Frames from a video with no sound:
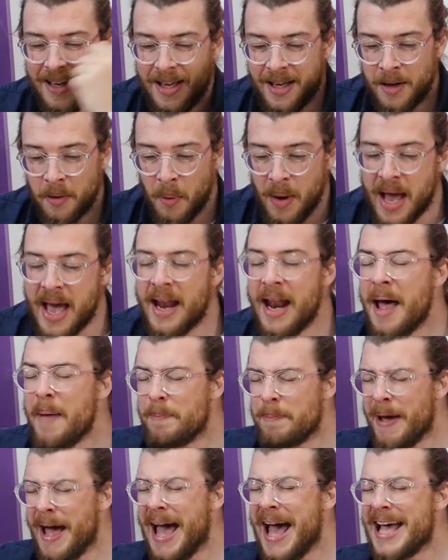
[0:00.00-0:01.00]
When I
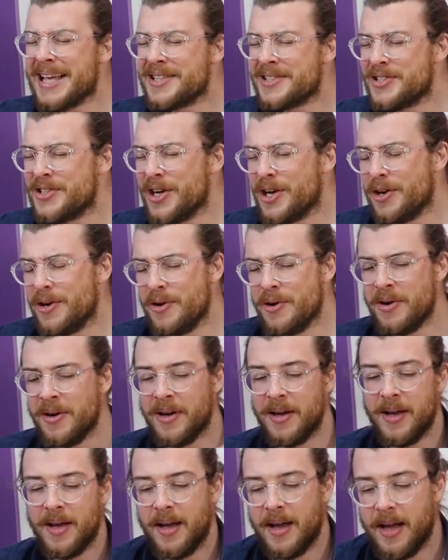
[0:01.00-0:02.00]
passed you,
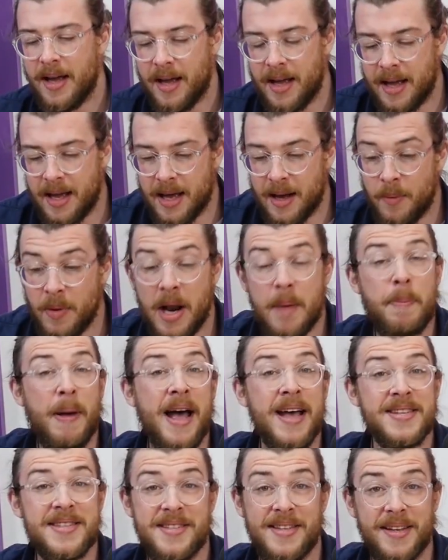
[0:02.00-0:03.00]
when I
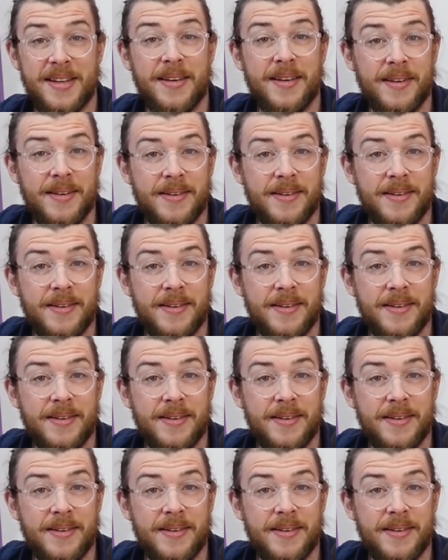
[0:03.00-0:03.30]
passed you.